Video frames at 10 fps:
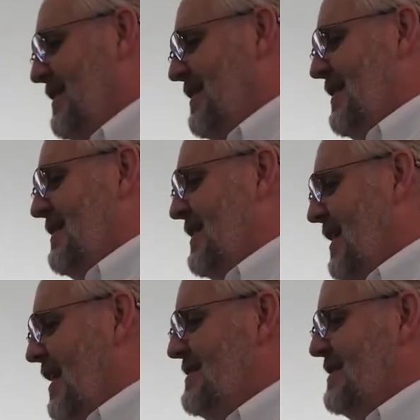God
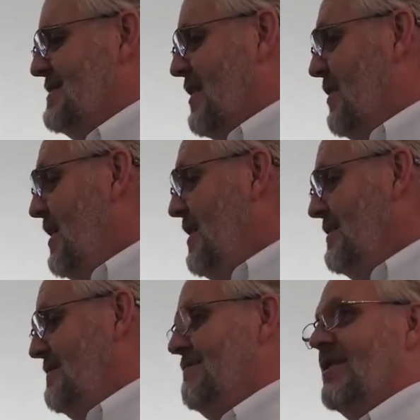says, go ahead.
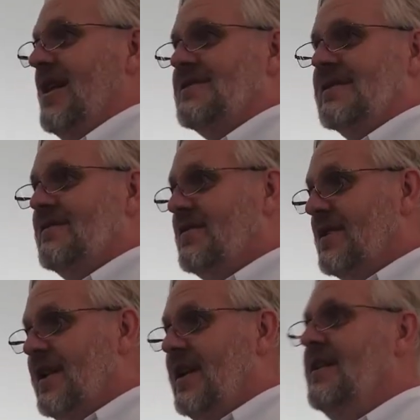They're asking for a
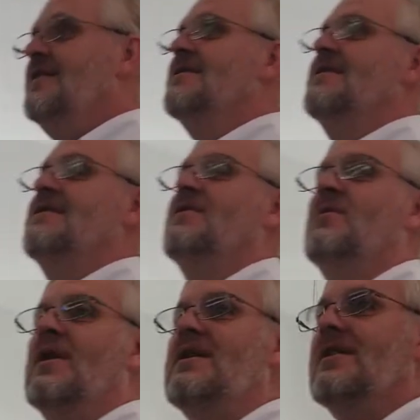king. Why don't you
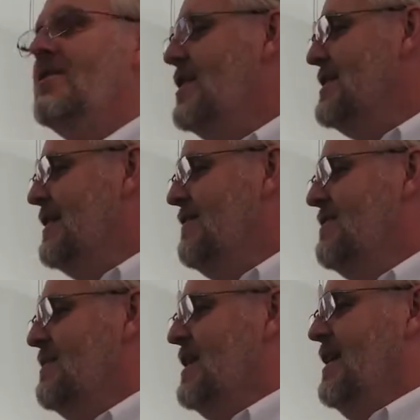go ahead and give them a
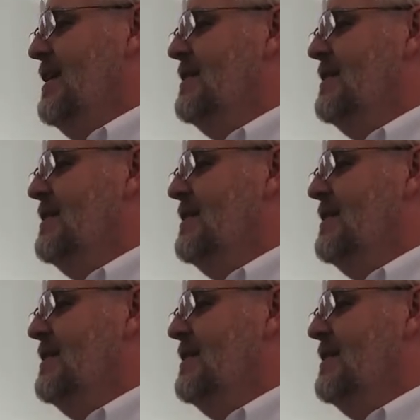king?